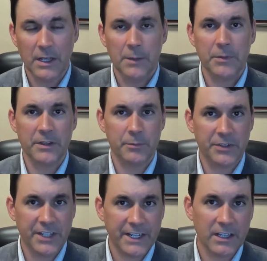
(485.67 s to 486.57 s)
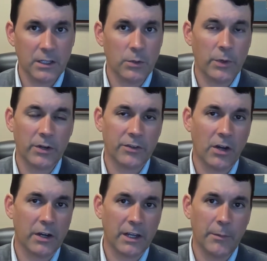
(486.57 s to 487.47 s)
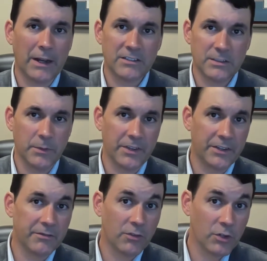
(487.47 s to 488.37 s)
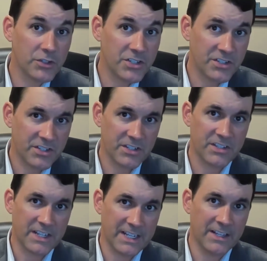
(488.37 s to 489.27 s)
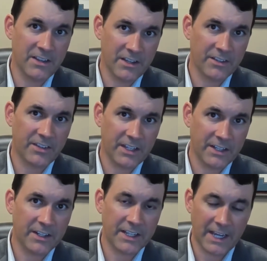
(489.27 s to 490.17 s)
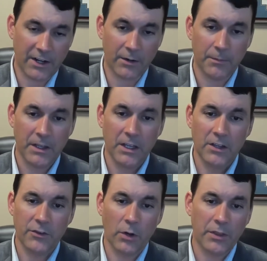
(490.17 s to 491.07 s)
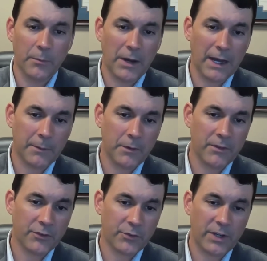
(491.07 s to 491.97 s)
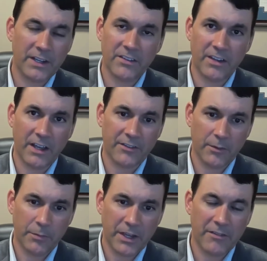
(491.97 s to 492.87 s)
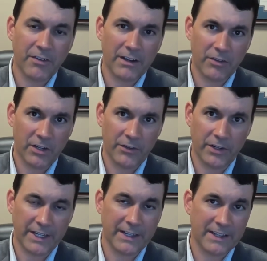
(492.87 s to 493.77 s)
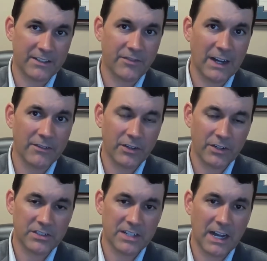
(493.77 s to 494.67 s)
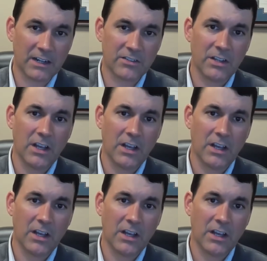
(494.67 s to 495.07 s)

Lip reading: In particular, we were talking about some of the divergences in this indicator. So on the bottom of the screen is the S&P 500. Again, that's 500 stocks.